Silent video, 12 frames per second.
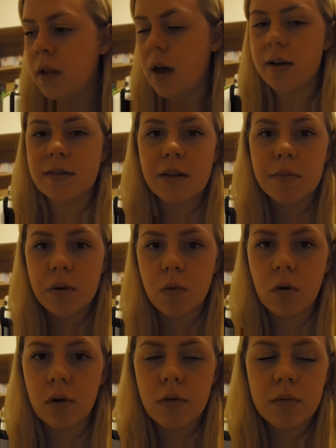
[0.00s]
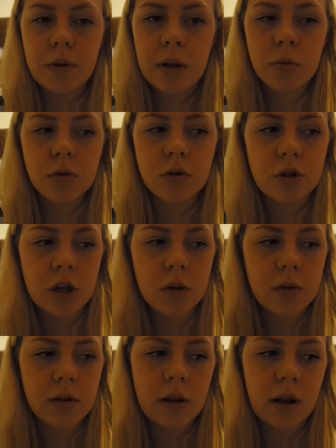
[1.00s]
asking me what people should
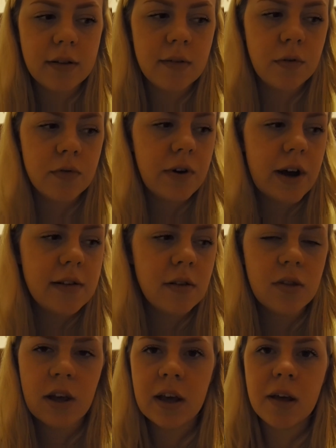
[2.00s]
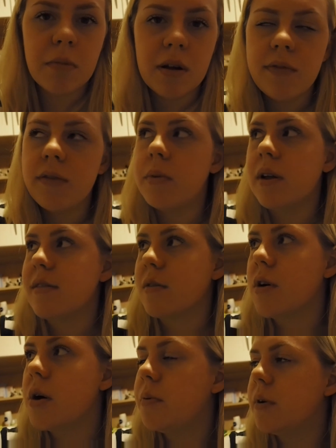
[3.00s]
do and asking for advice and thanking me for being
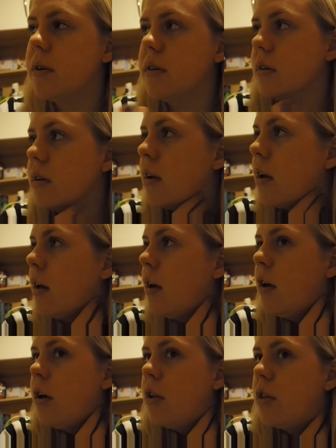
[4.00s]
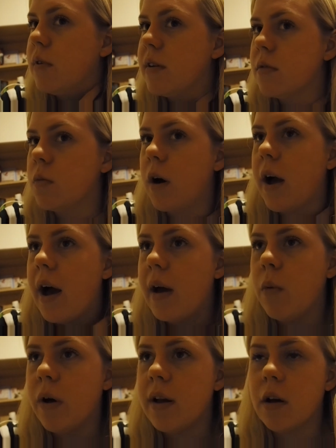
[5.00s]
so open. And the reason why
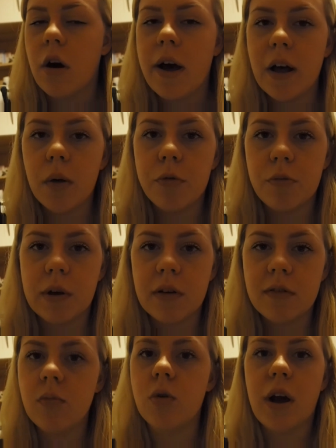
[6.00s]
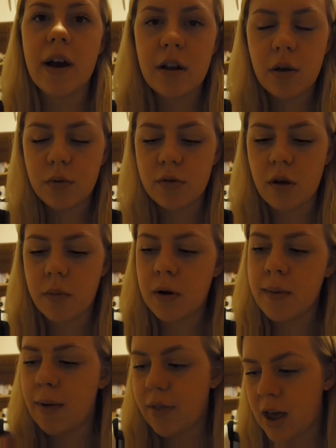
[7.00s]
I went and got help was because someone I knew was open
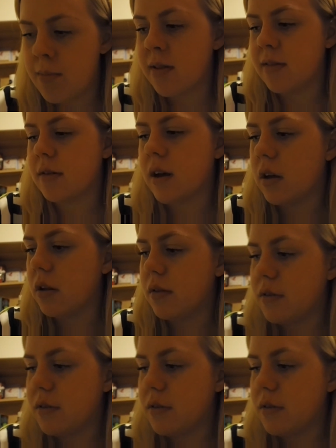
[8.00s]
about their mental health.